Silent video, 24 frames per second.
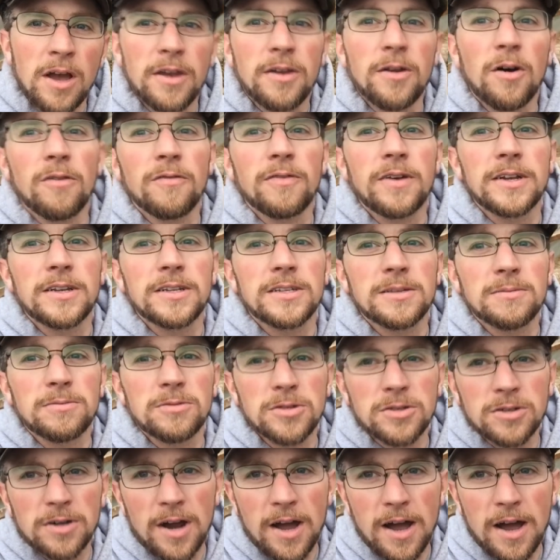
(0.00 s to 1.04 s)
Don't forget to
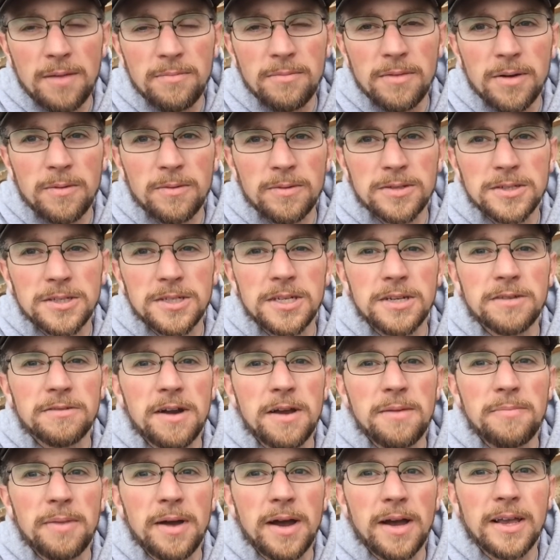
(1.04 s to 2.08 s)
subscribe, and we'll see you
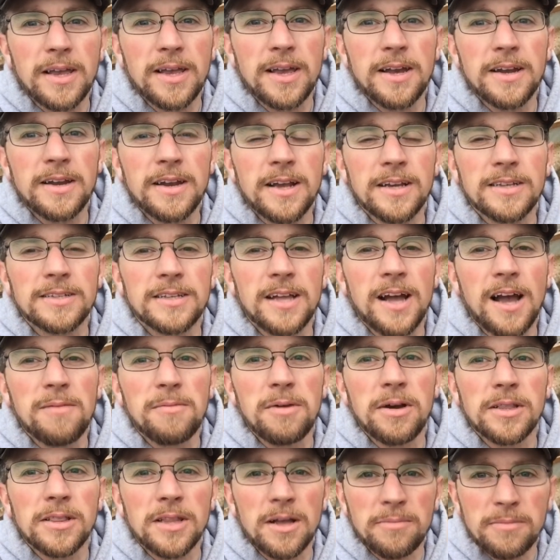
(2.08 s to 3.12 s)
right back here next time
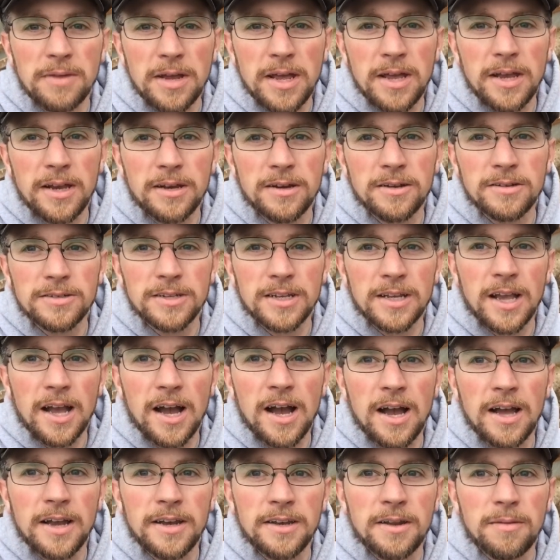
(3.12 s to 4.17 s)
at Lumnah Acres, a
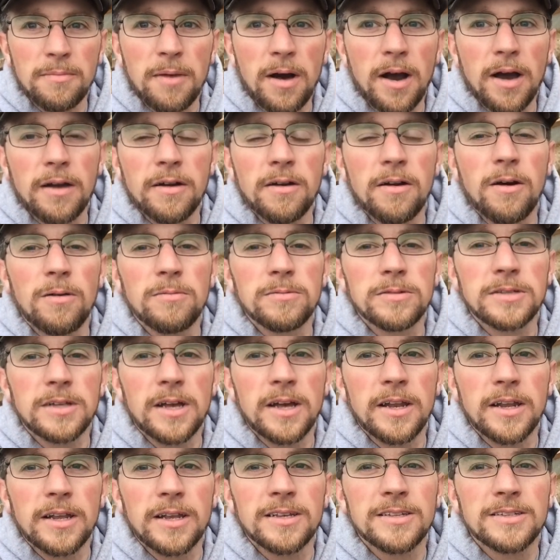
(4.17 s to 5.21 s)
guide to modern homesteading,